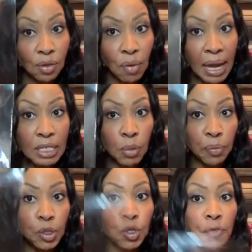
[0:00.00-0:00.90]
right, to
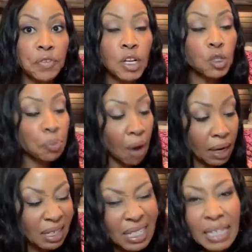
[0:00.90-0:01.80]
put your finished
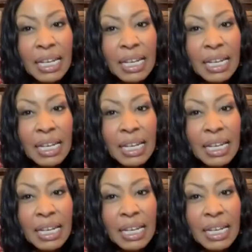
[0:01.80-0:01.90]
product in.